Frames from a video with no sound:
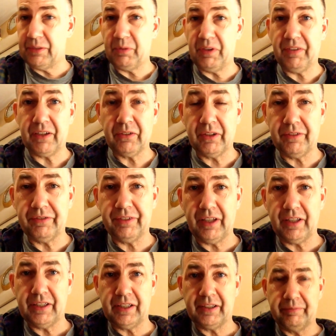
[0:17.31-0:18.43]
We've had all the
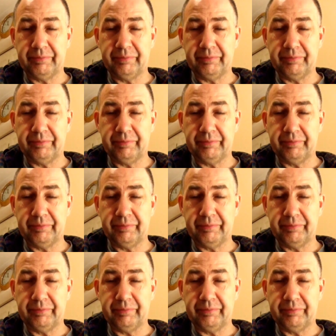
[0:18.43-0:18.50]
flooding